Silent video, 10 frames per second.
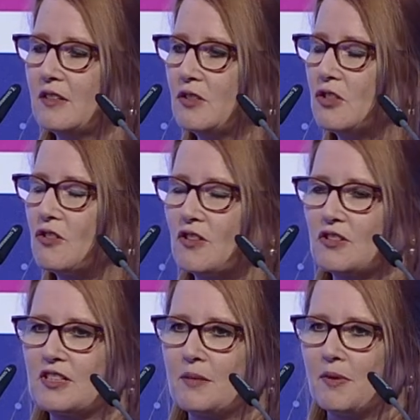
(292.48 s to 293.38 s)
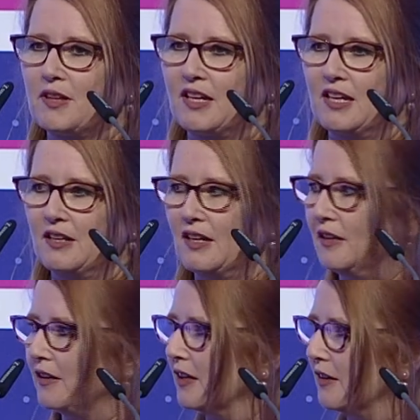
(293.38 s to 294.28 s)
To structure something
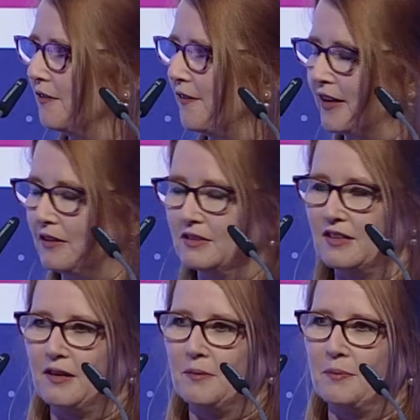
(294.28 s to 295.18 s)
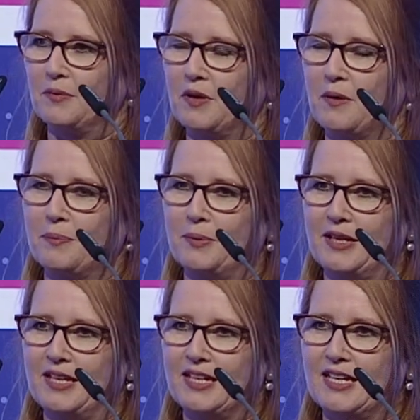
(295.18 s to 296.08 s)
in a veiled
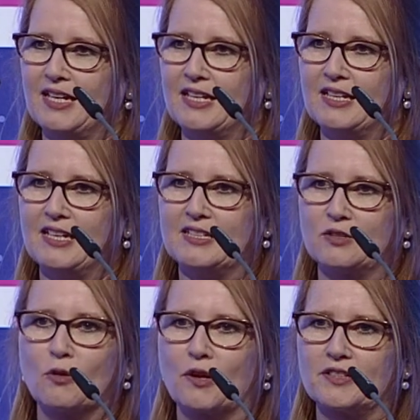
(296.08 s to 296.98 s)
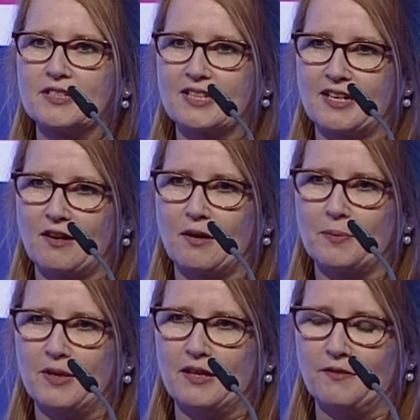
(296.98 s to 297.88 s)
company, it's not going to stack up
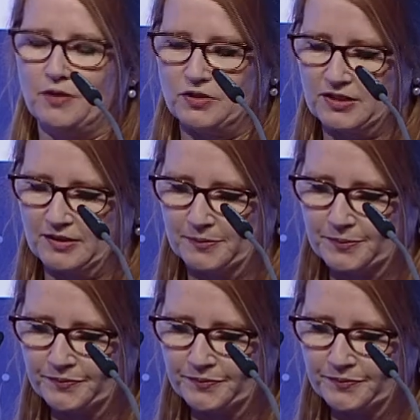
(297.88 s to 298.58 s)
in the future.